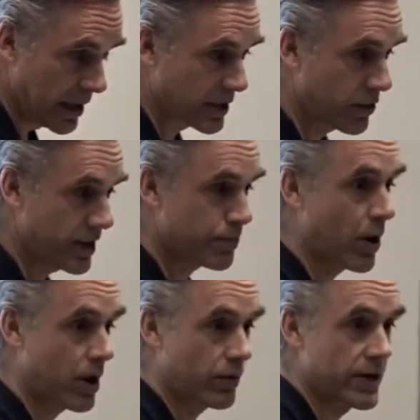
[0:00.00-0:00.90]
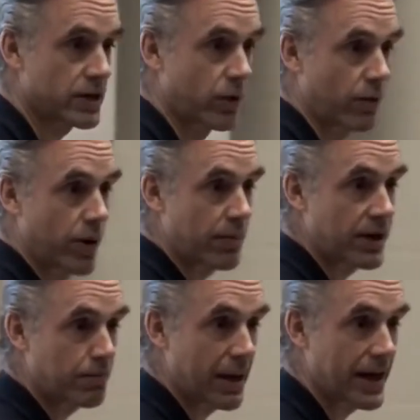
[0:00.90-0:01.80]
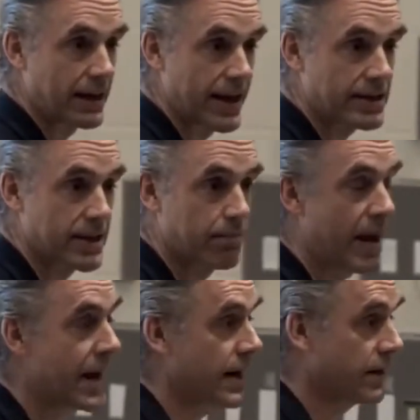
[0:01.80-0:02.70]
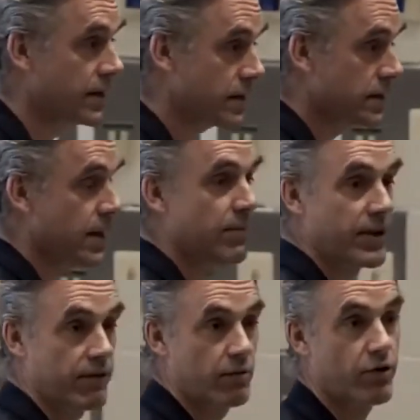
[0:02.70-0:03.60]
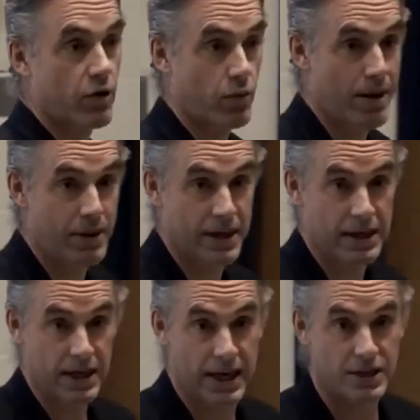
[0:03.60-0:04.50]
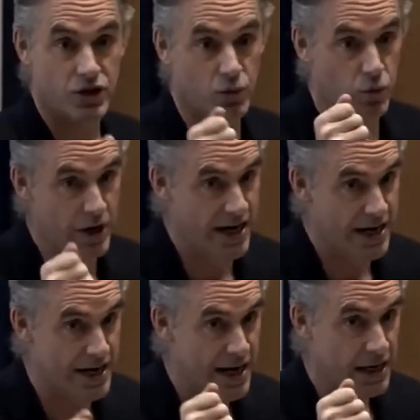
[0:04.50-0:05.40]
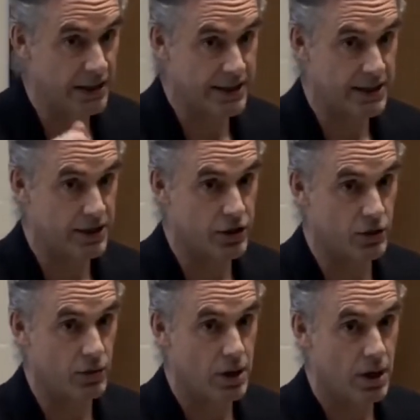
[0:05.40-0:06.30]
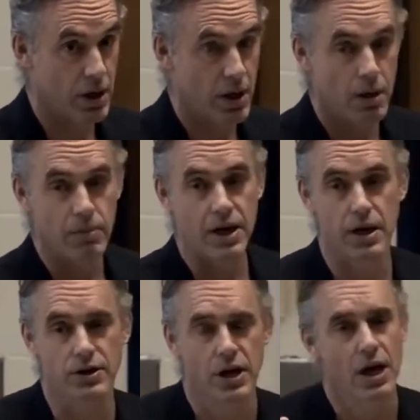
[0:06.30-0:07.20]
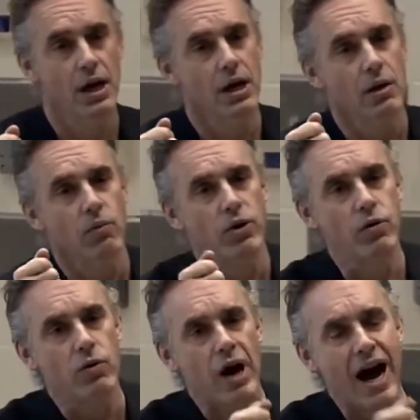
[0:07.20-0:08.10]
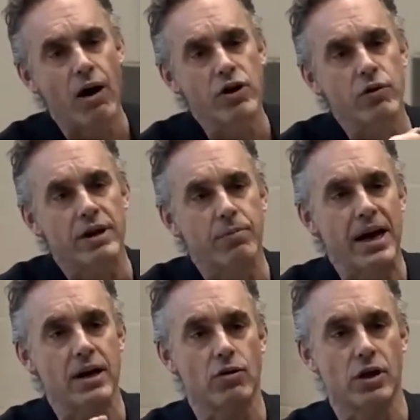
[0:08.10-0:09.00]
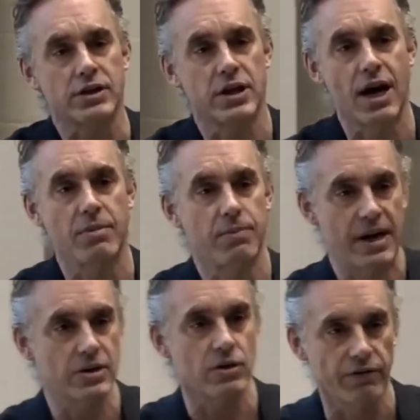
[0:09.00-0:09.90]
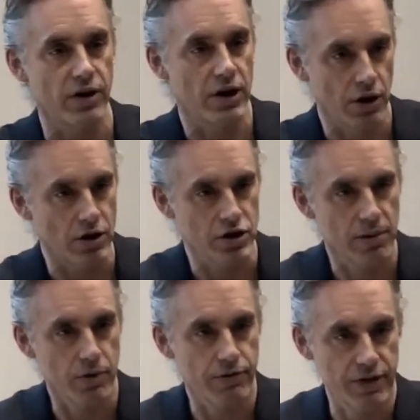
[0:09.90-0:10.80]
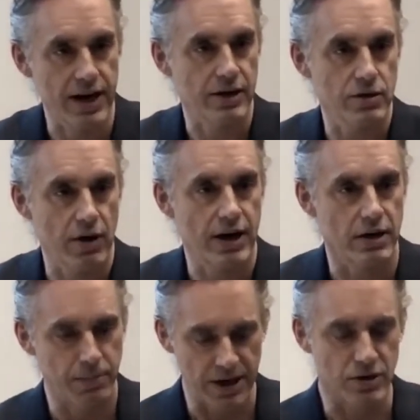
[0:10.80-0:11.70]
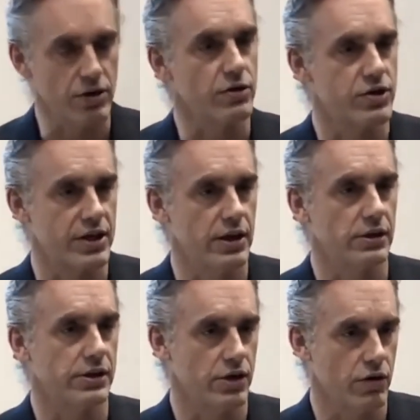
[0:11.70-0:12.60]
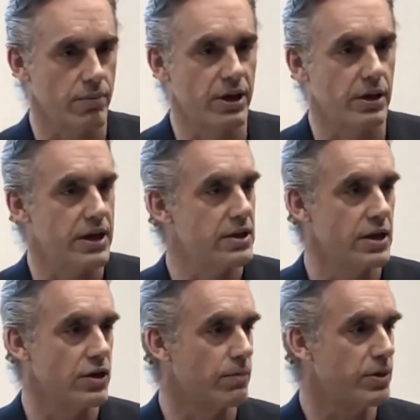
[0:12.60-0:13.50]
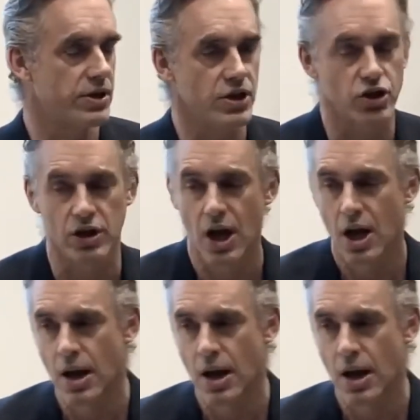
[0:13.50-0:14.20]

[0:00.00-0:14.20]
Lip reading: And so it's part of the reason why women get paid less than men. And this is something for the women in the class to really listen to. Because how you get paid across time depends on a very large number of things, right? It depends on your skills and your abilities and your position